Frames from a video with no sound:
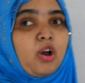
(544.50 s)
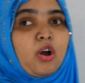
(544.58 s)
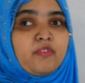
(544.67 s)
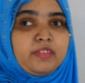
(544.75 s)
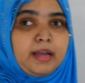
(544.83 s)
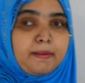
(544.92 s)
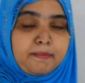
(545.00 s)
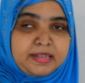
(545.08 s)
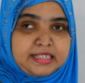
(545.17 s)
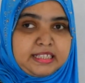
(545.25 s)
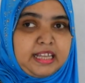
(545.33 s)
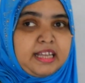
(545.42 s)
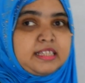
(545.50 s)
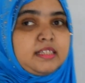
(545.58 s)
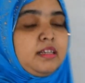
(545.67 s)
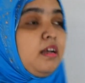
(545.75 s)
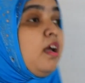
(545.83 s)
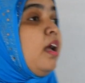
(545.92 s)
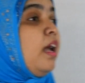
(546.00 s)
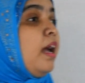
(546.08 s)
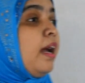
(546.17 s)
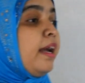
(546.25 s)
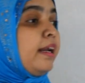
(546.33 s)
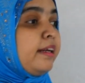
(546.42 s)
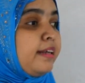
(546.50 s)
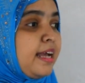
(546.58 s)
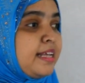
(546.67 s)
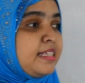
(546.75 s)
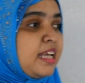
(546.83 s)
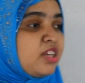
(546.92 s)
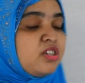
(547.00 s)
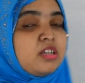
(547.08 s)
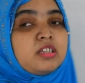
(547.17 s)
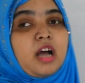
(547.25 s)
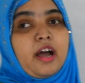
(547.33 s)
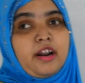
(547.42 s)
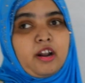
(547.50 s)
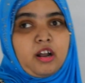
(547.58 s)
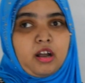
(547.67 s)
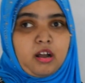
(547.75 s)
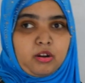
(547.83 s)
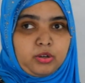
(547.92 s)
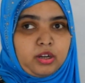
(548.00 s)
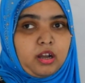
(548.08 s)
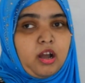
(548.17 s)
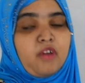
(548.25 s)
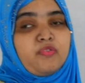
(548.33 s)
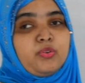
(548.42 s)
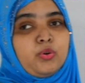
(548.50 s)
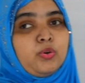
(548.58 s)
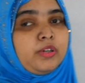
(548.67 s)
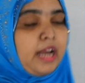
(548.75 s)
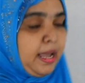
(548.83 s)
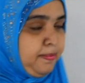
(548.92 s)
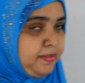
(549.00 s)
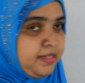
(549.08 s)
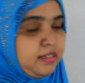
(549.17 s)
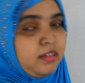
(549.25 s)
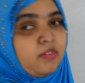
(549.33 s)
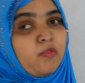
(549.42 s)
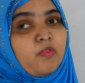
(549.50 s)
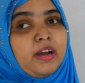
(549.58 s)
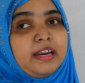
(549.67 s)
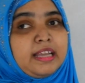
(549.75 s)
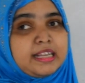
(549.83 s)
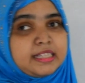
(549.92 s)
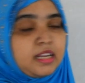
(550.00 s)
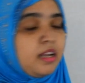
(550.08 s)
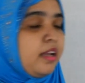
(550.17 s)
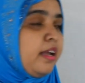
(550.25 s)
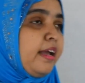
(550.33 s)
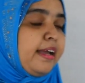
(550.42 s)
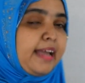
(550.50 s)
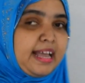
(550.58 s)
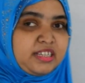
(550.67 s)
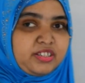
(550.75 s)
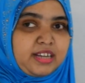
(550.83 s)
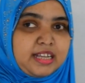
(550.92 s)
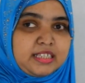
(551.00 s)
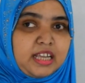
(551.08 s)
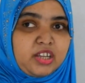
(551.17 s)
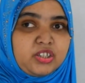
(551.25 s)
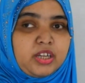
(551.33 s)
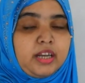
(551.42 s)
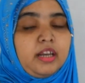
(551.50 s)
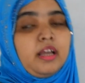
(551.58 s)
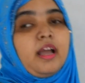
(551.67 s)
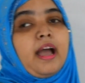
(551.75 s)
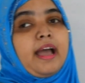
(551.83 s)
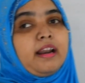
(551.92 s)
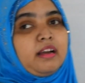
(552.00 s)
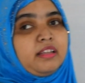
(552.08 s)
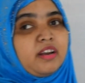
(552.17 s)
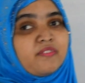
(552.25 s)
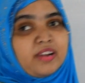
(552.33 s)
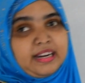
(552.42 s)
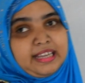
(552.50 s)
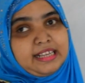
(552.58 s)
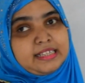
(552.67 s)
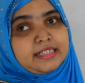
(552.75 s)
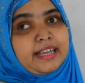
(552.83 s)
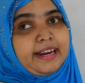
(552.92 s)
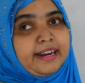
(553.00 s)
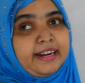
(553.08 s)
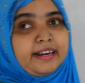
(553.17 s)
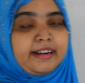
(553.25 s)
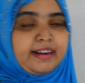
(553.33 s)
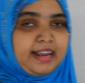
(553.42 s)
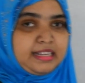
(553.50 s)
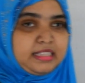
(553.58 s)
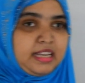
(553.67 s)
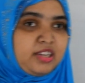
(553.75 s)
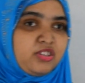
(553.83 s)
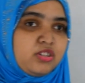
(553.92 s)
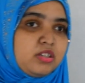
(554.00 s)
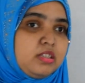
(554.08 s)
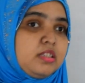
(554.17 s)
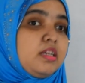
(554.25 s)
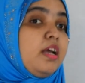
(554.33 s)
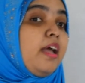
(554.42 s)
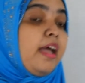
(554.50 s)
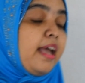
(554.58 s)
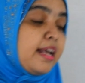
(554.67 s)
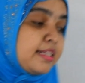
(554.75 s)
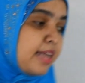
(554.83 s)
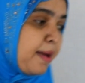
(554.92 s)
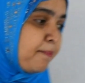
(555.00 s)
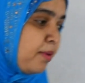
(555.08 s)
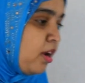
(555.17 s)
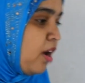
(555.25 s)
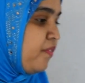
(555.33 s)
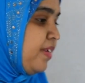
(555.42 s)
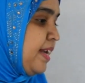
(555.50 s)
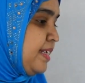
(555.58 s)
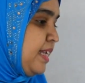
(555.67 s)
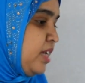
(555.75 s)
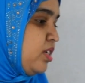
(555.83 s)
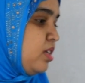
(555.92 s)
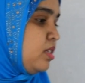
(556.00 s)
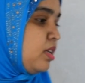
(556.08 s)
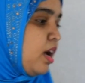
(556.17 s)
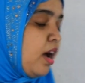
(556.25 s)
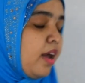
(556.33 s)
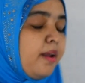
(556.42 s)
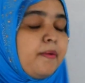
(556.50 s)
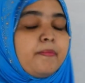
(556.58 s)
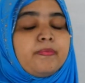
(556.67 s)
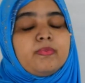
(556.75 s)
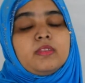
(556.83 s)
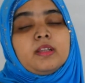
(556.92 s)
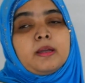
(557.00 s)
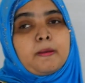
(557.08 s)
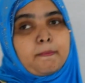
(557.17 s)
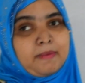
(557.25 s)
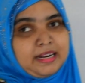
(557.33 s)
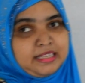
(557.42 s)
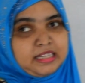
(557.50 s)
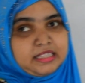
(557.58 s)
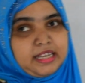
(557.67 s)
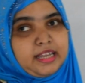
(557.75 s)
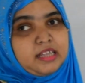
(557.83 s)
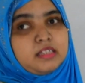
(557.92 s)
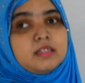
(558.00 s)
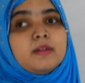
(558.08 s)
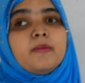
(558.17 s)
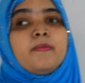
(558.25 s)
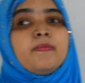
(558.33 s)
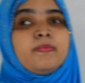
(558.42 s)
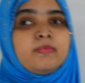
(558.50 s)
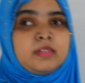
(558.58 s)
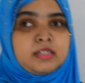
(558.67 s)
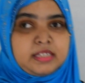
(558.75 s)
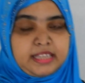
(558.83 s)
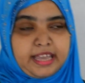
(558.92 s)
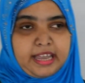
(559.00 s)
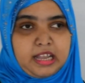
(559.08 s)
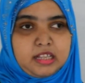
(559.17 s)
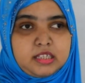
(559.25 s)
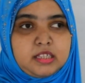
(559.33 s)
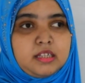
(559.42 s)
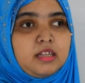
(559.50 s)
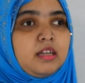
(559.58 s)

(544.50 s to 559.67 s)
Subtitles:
of the business. Transactions are of two types. One is cash transaction and other one is credit transactions. Example of transactions are purchases, sales,